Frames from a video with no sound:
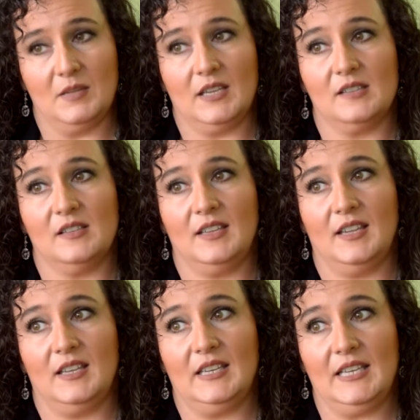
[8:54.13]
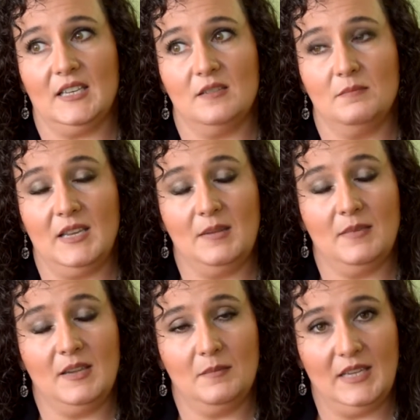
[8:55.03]
because, again, in
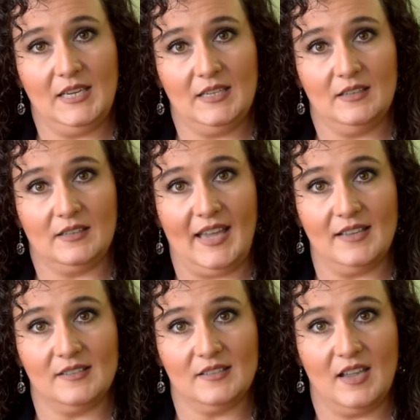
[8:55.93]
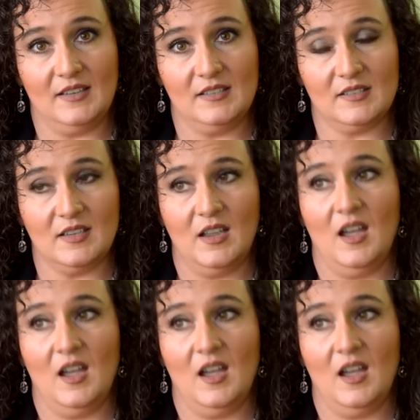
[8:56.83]
many case studies